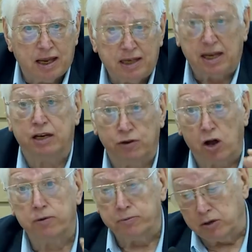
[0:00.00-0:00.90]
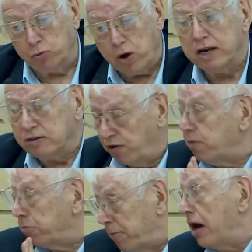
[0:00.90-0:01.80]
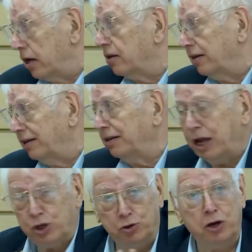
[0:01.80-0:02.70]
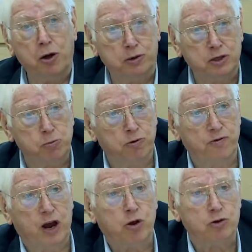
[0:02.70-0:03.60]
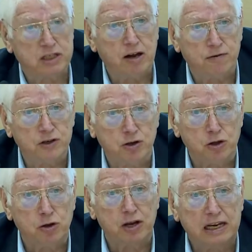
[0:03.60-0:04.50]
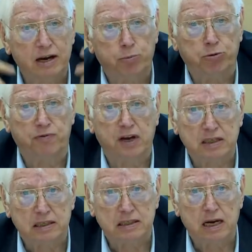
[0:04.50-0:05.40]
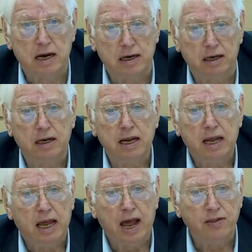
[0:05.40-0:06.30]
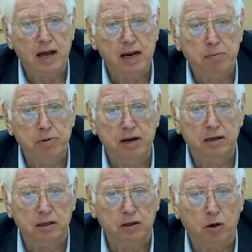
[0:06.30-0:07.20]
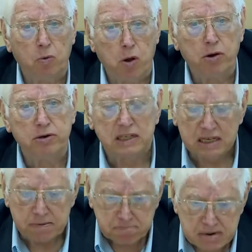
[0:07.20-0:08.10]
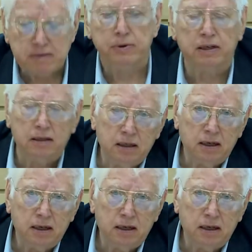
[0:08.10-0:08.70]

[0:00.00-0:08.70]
it's very Brahmanical, as you know, as you perfect yourself so that you can later perfect society, and that had been Golwalkar's commitment,